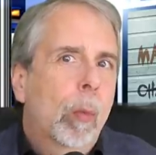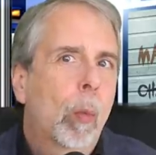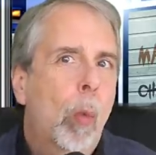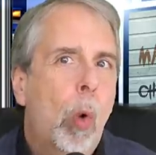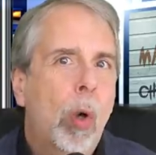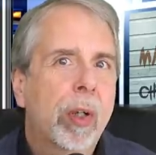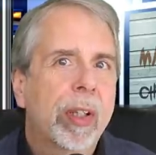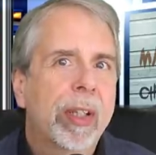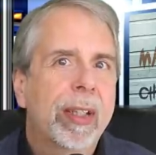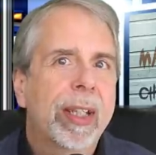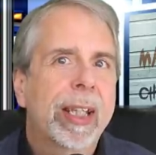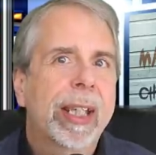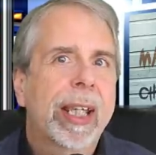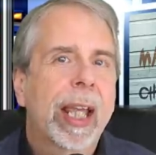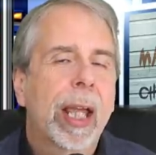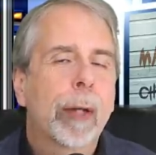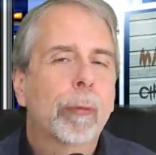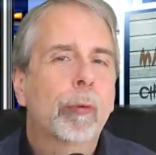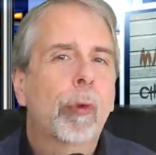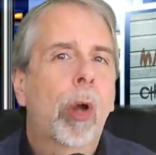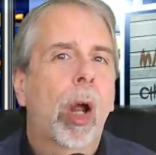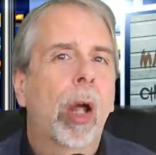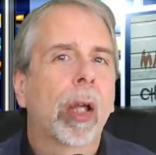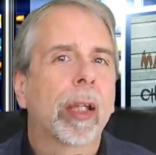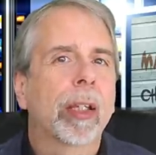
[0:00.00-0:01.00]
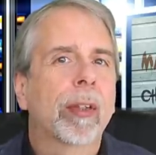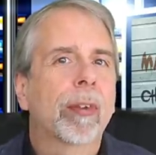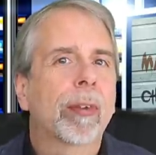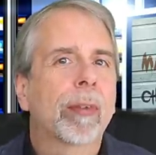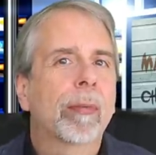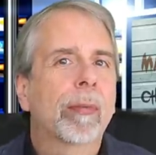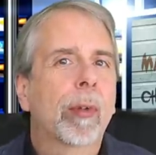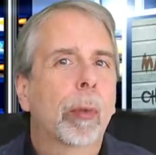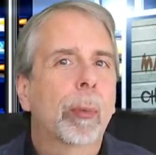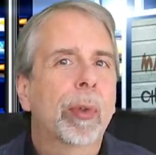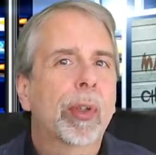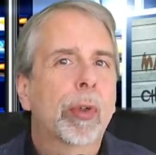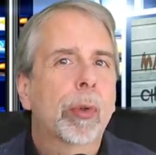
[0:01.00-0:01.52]
What did he get right
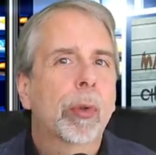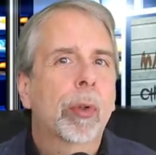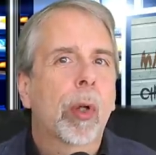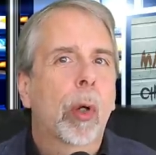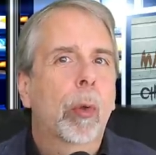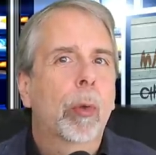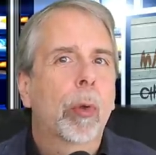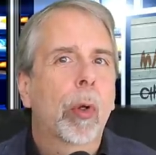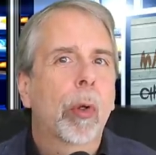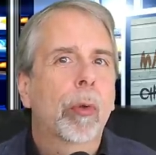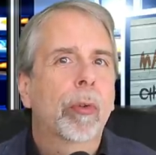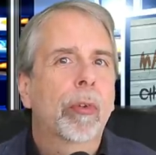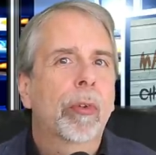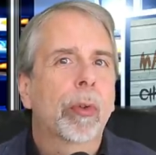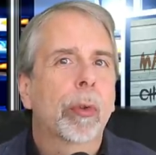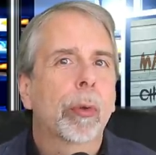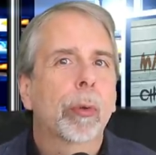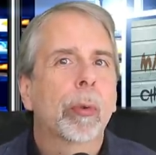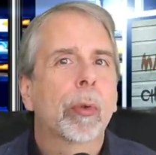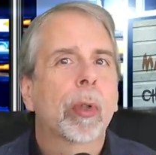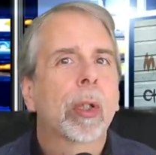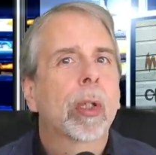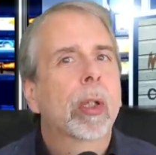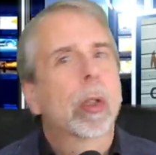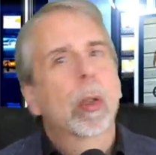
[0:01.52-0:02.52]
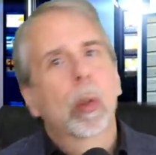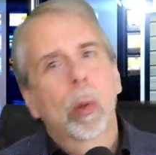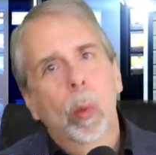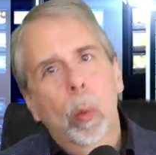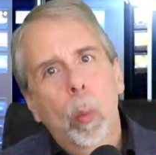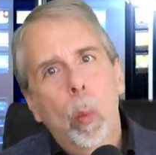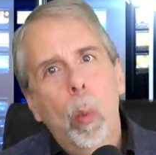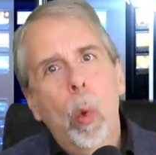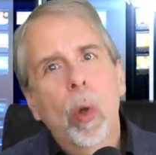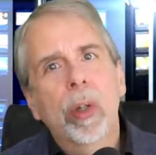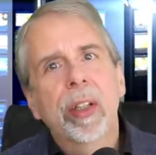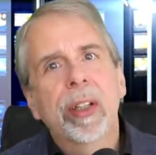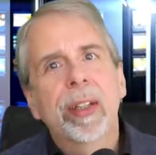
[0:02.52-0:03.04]
that we should hold on to?
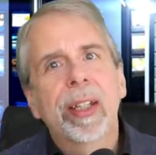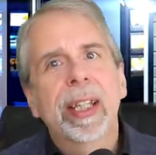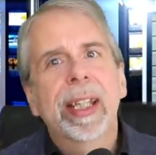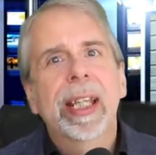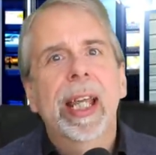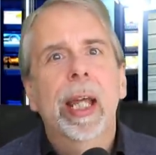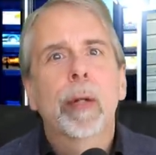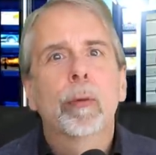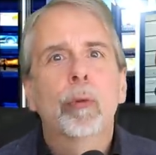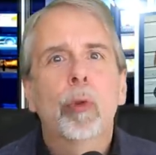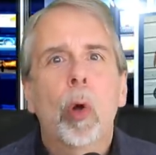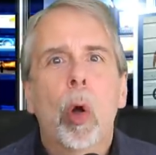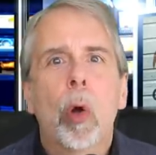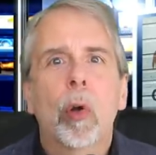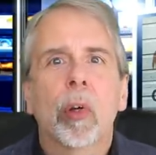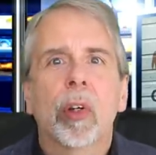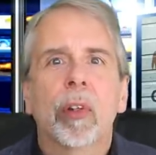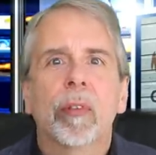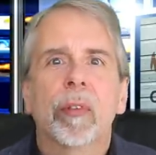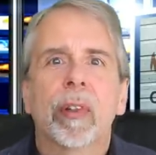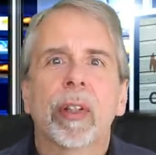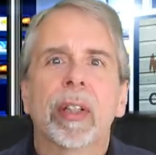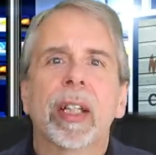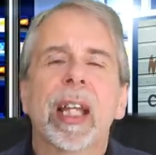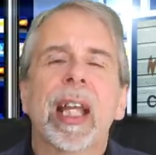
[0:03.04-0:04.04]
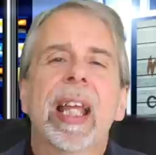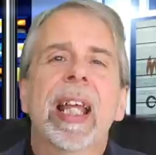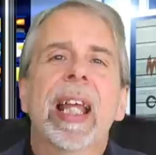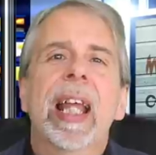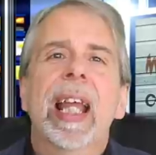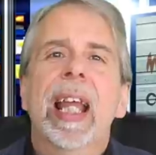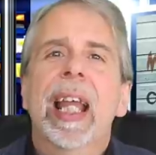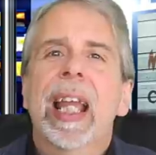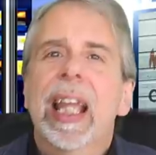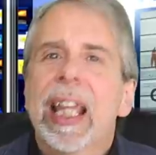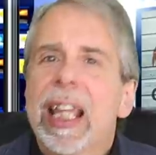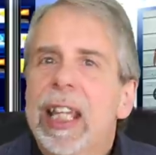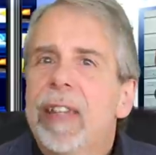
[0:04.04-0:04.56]
What did he get wrong that
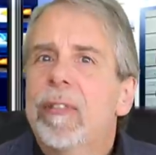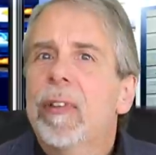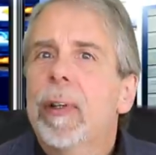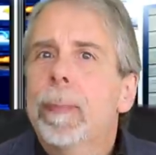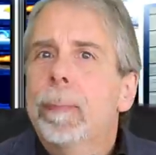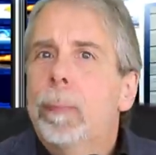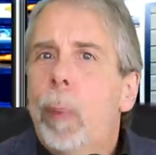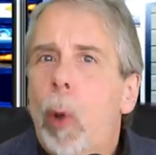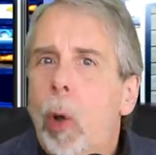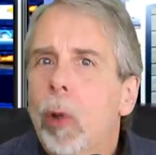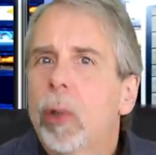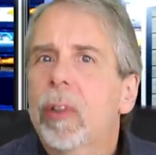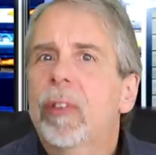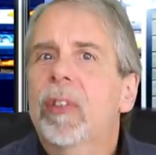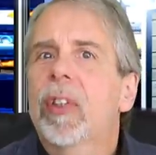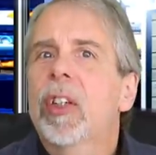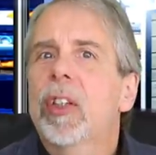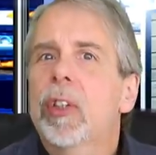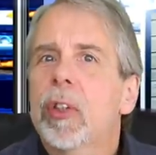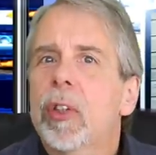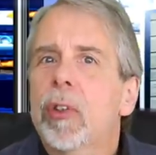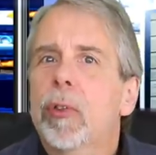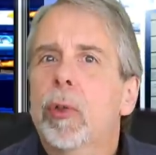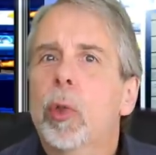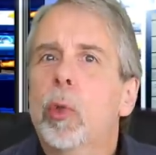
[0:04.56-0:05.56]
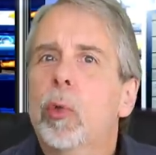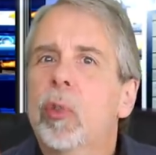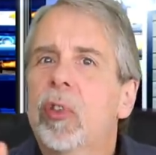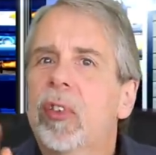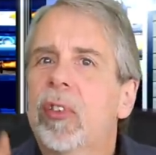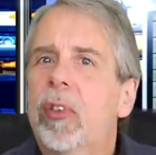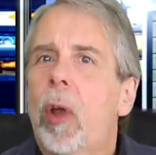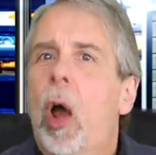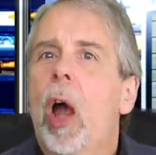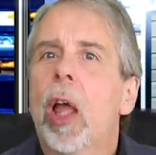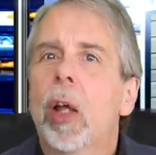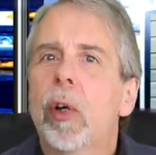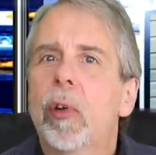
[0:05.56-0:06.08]
even politicians who
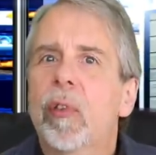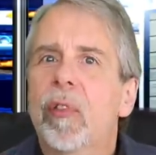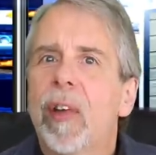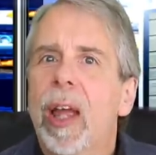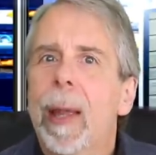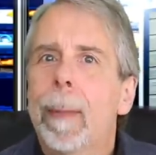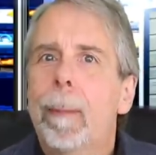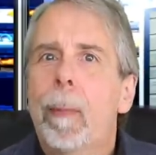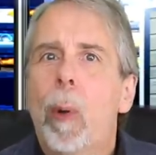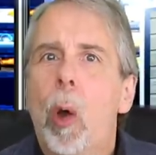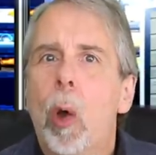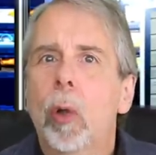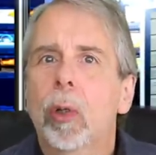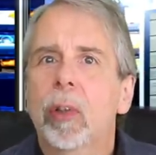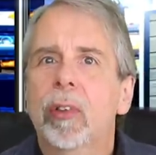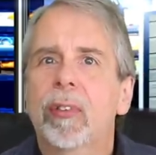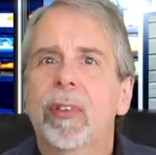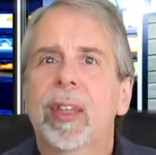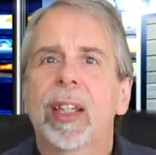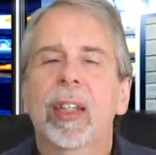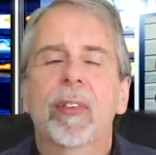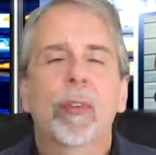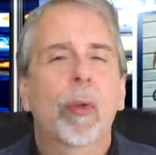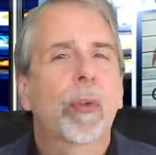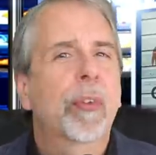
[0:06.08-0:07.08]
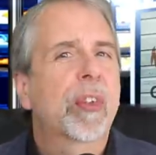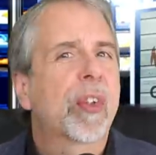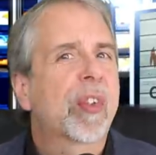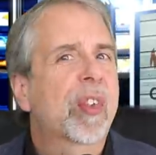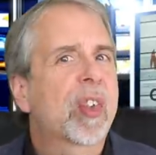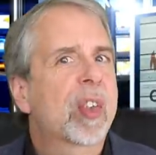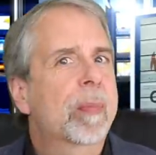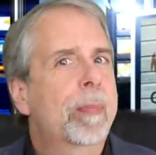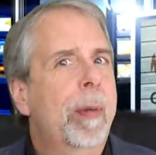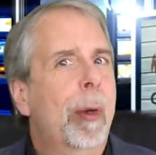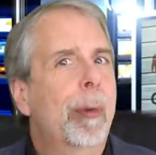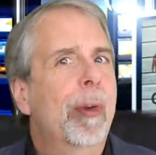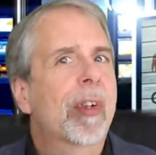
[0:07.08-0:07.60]
style their politics on the
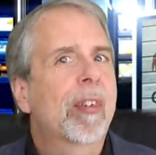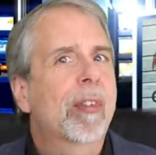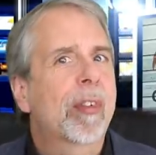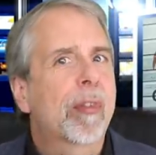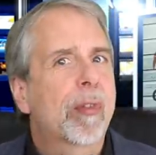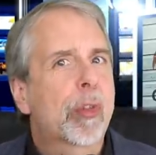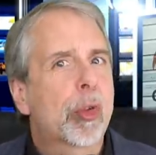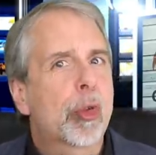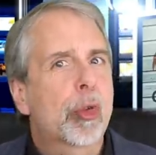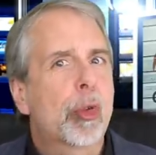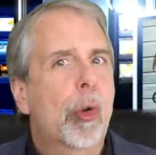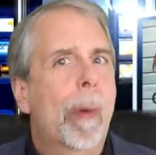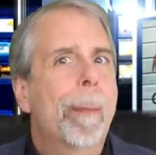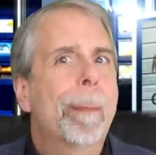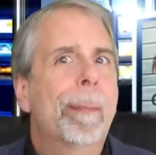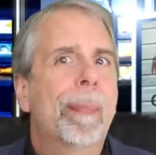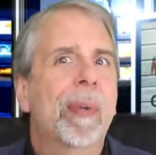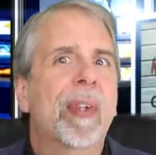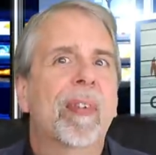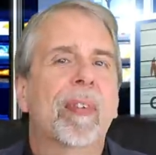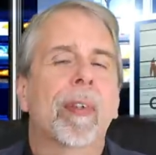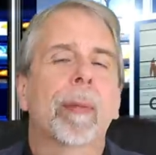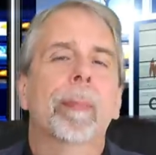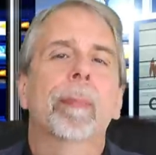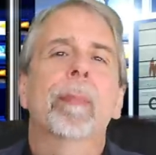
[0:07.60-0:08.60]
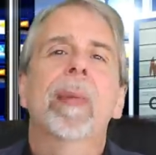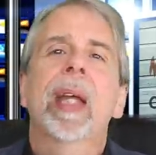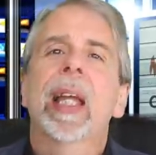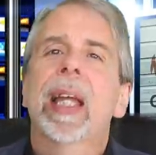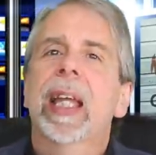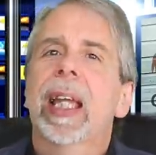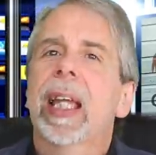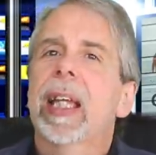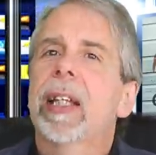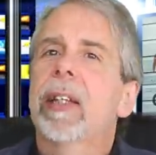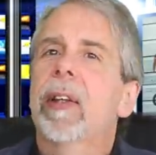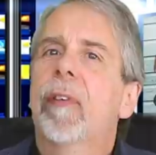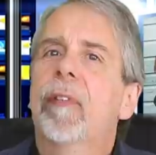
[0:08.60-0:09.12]
spirit of Trumpism
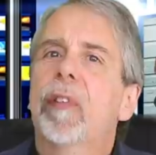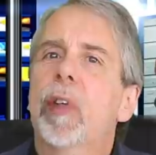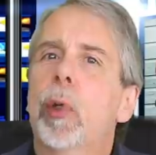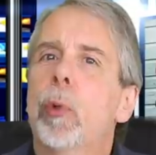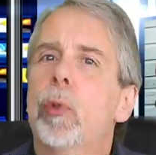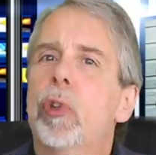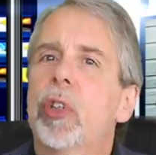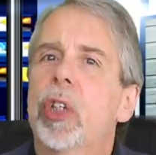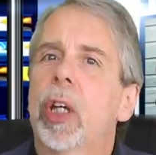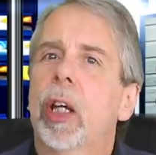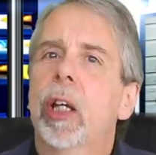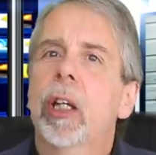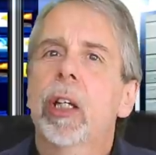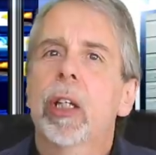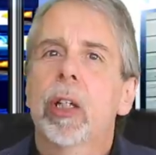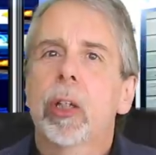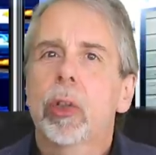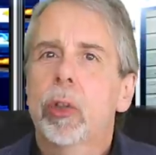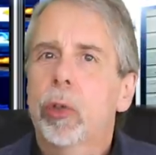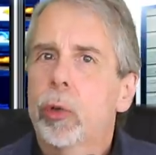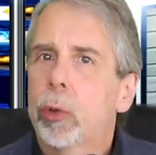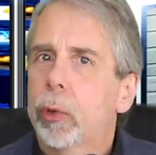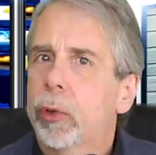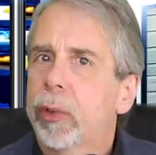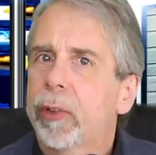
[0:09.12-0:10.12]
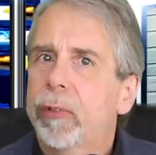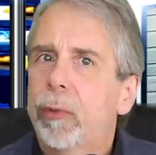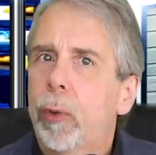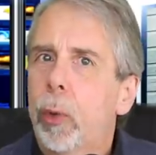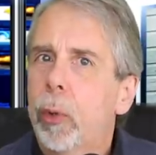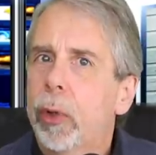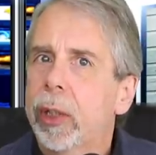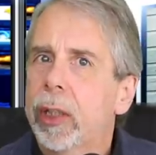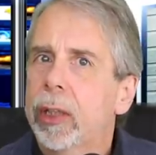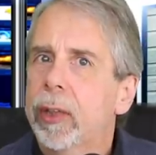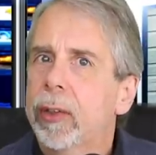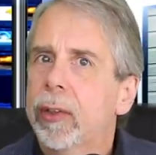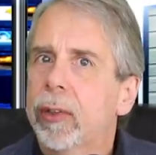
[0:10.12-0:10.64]
in the future should
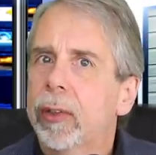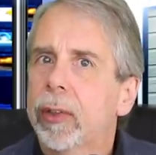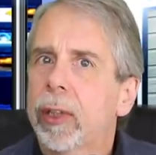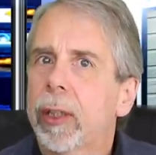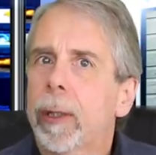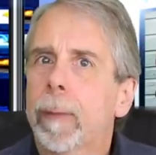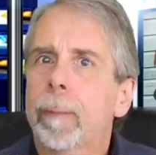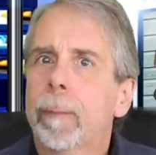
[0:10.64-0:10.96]
avoid?